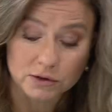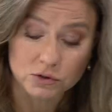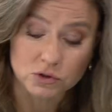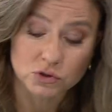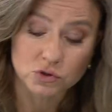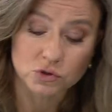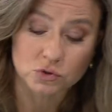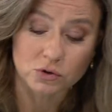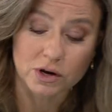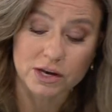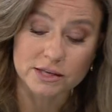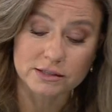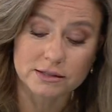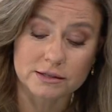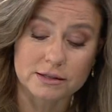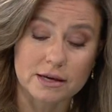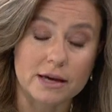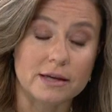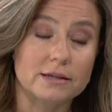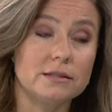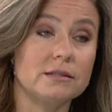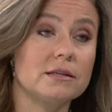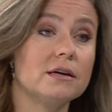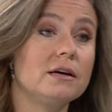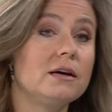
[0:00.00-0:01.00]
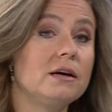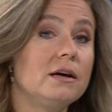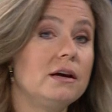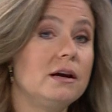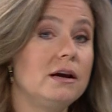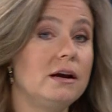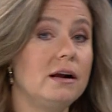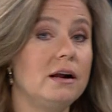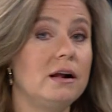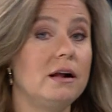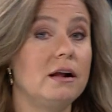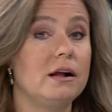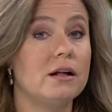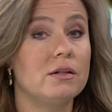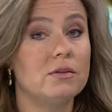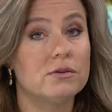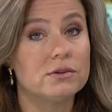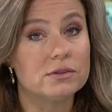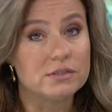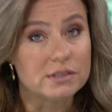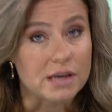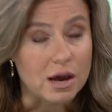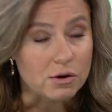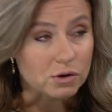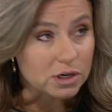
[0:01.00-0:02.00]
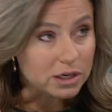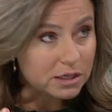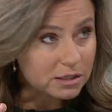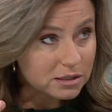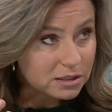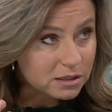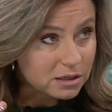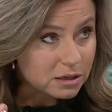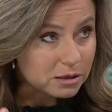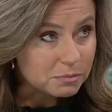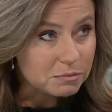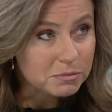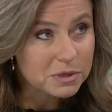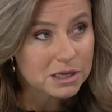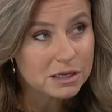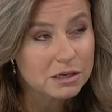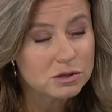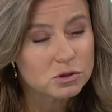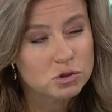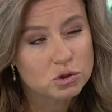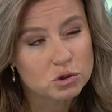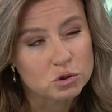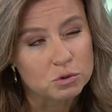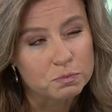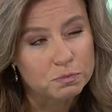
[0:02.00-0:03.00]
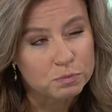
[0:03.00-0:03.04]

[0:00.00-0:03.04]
to stress that Saudi is committed to